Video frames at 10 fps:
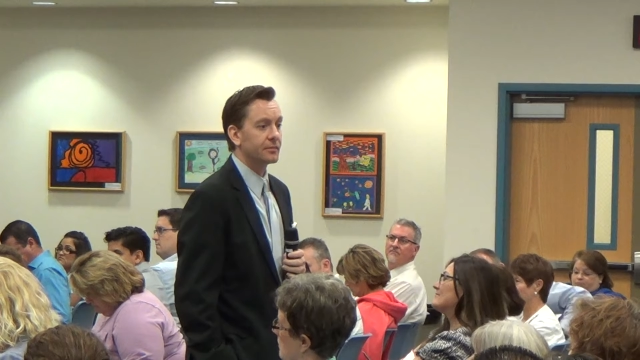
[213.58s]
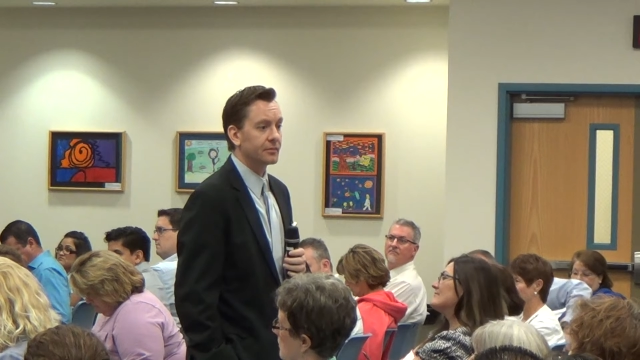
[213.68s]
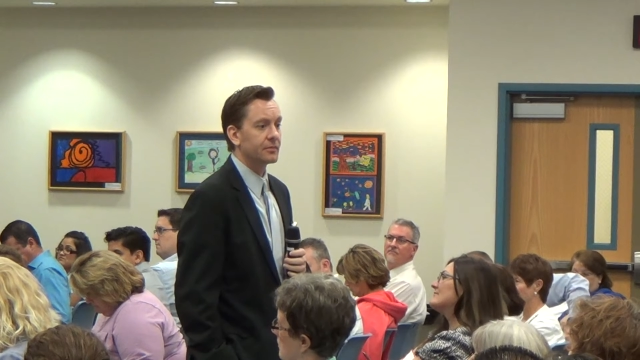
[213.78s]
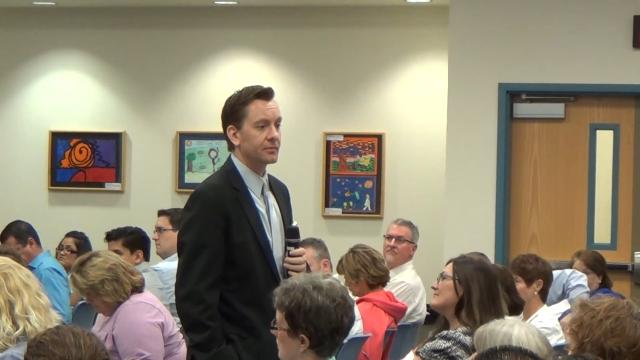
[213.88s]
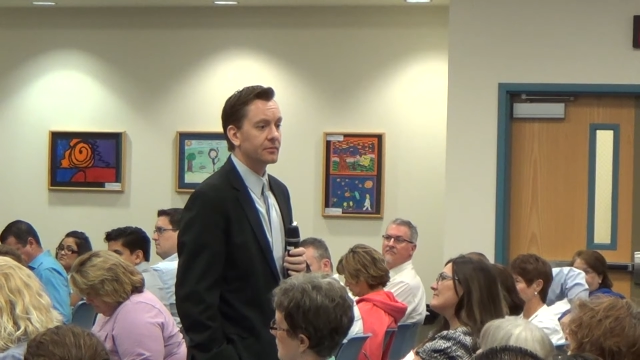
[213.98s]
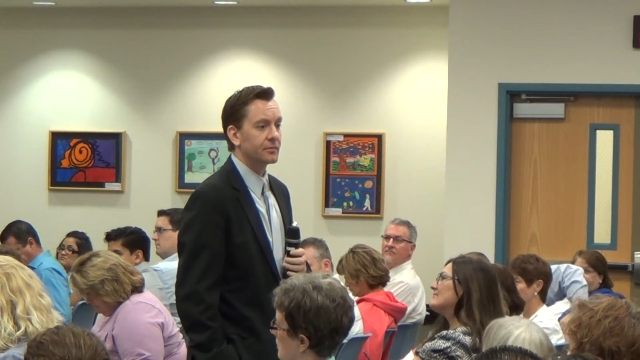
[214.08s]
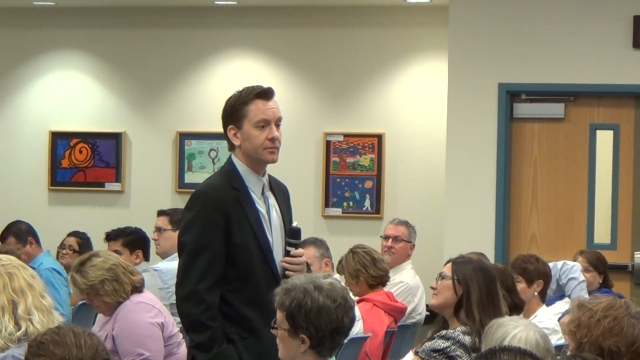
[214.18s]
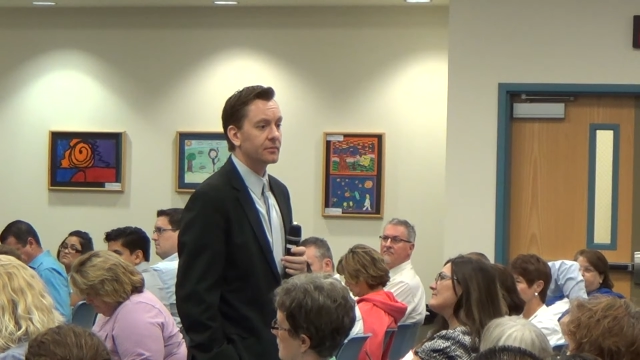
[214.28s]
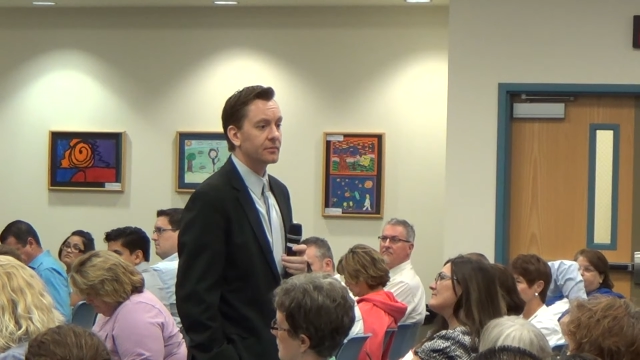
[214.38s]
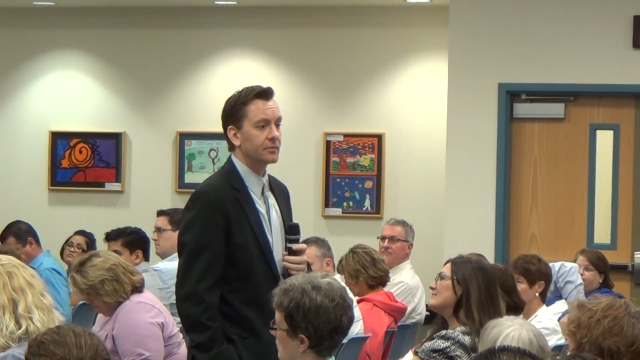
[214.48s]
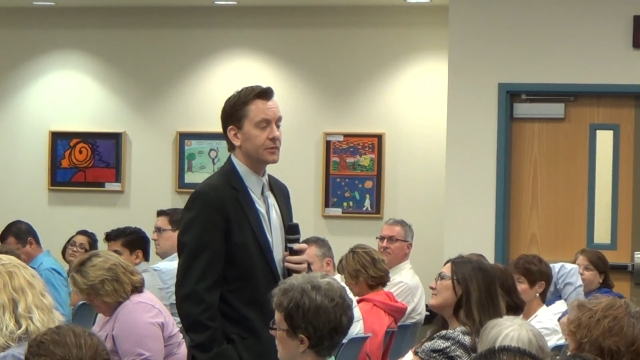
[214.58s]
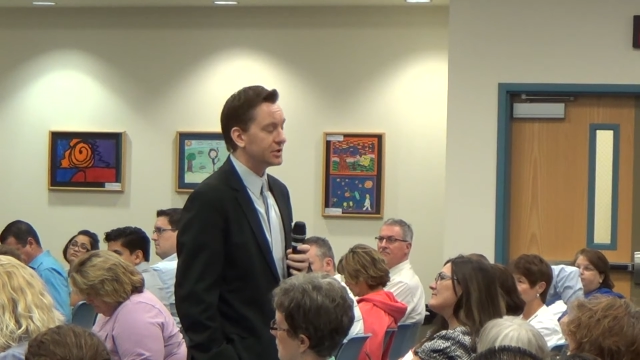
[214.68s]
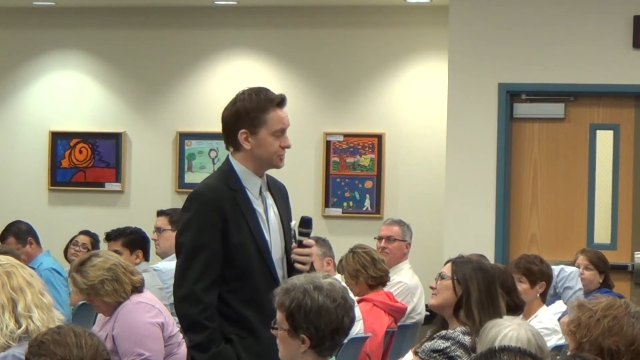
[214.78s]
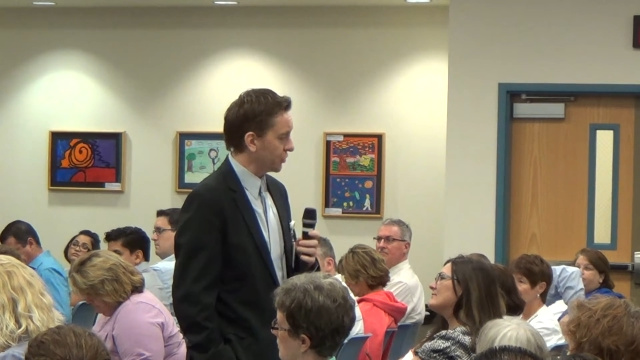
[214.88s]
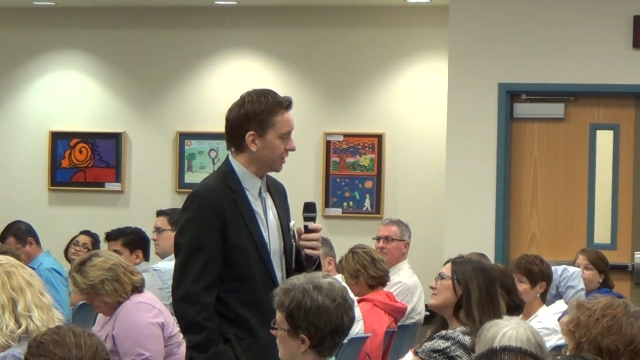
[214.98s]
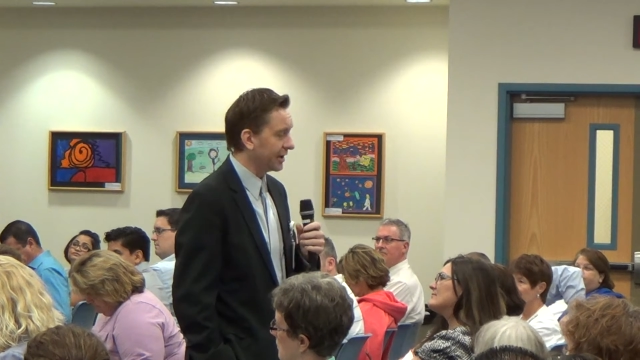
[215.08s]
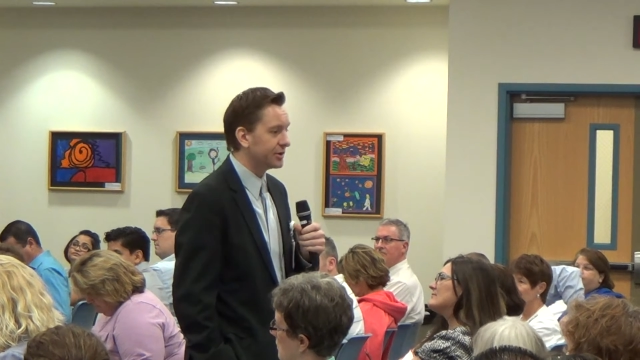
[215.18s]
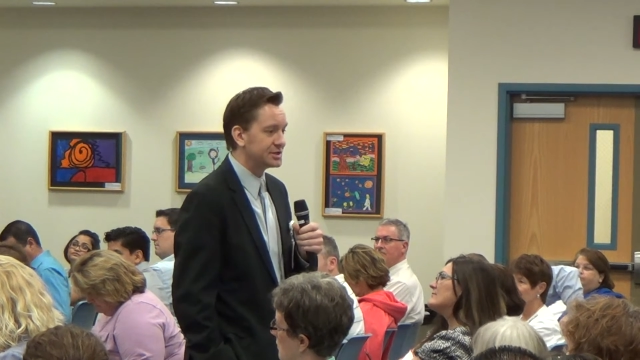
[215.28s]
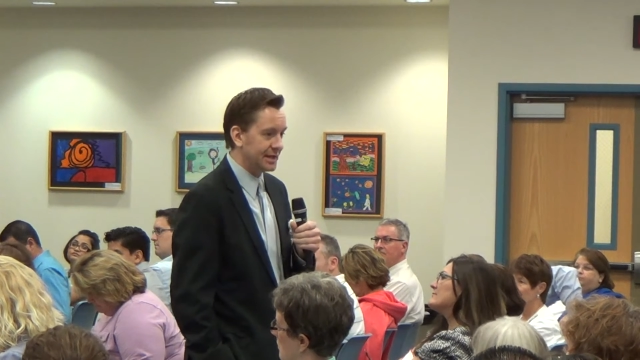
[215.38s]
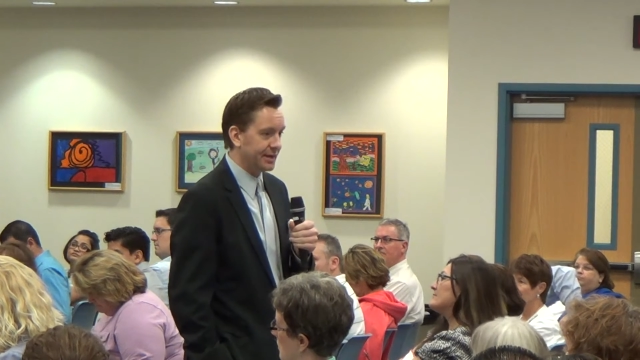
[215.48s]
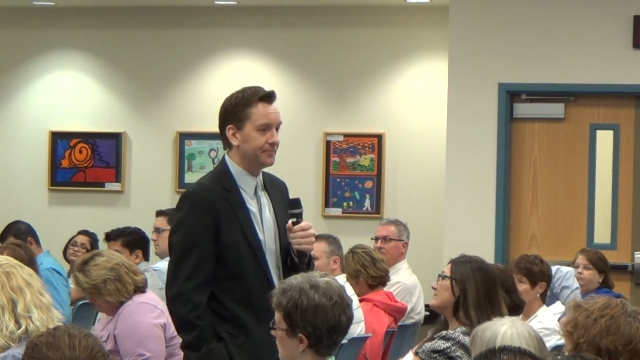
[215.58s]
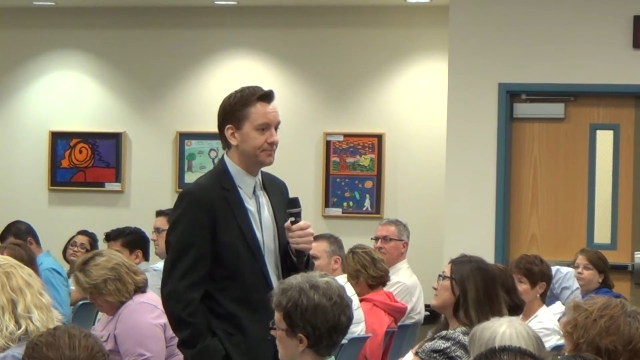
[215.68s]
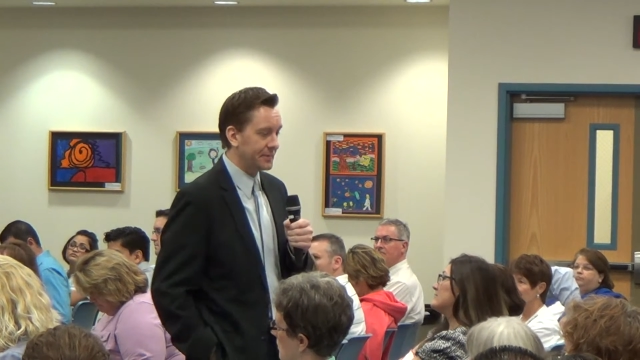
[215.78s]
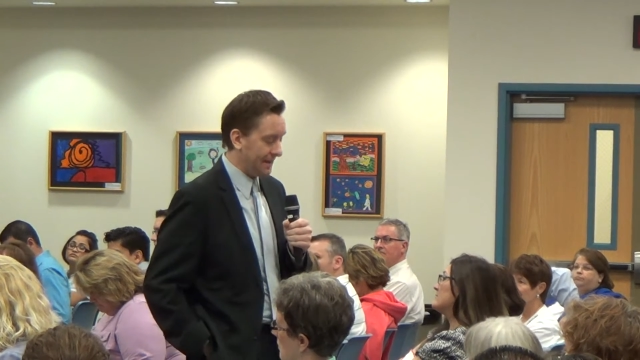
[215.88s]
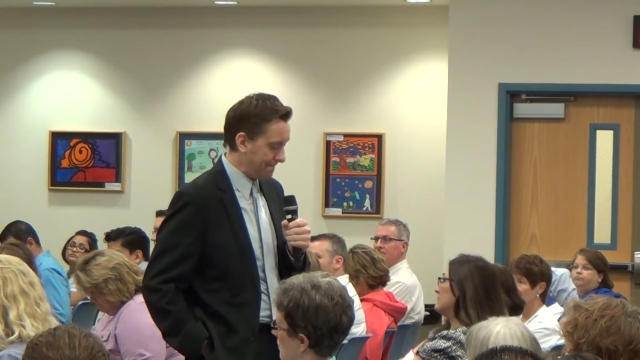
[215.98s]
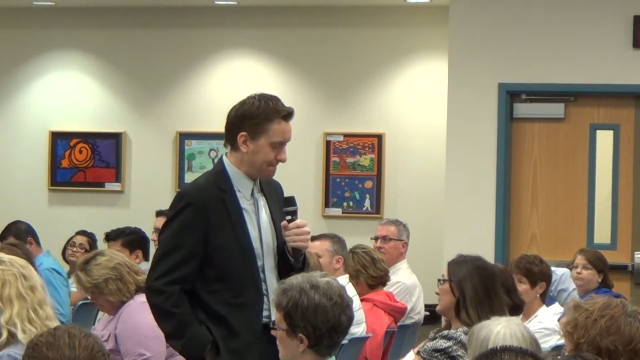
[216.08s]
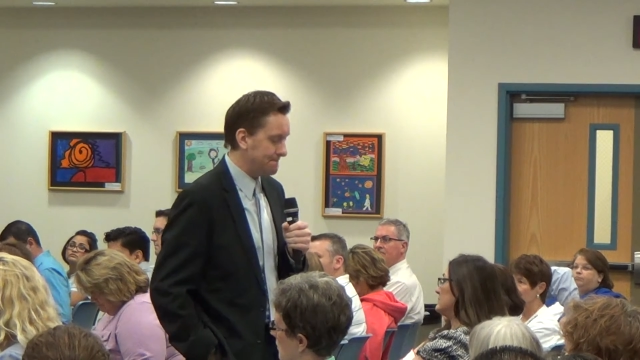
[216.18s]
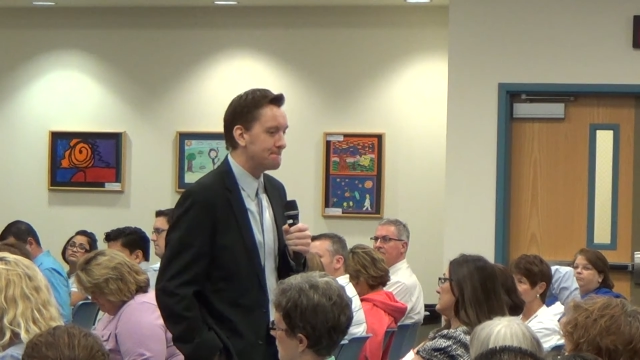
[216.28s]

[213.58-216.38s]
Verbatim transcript: to make that happen. Totally understand. Huge. And yep. it's more